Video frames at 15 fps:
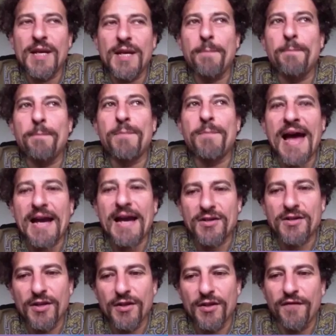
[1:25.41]
We're seeing
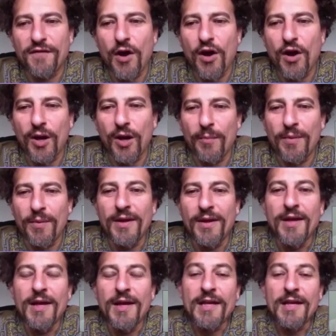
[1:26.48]
back to the
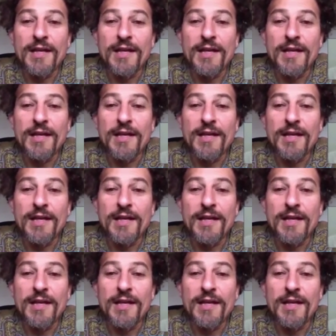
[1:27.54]
farm,